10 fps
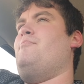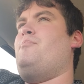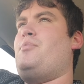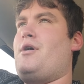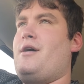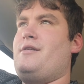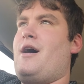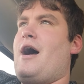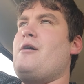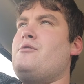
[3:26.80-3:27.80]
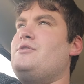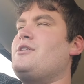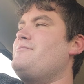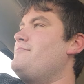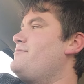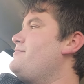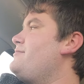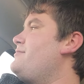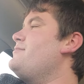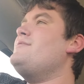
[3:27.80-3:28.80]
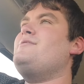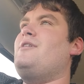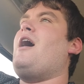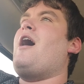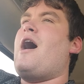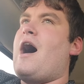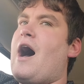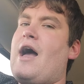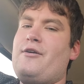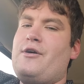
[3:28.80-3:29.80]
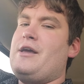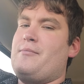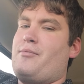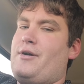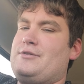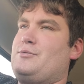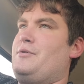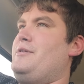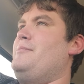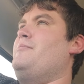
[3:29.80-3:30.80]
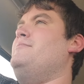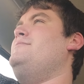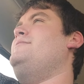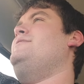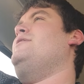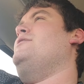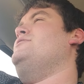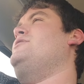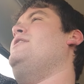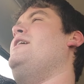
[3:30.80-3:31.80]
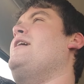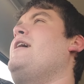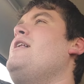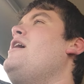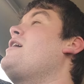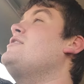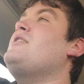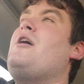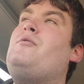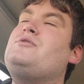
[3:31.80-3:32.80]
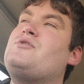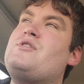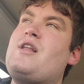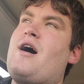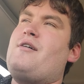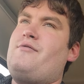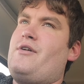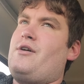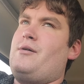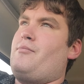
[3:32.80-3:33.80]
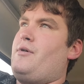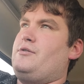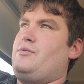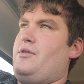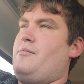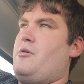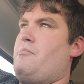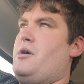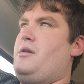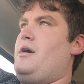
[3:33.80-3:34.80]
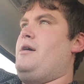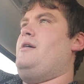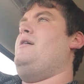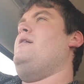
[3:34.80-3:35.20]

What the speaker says: But I was highly impressed with him on Sunday night, because I was not very impressed with him on Monday.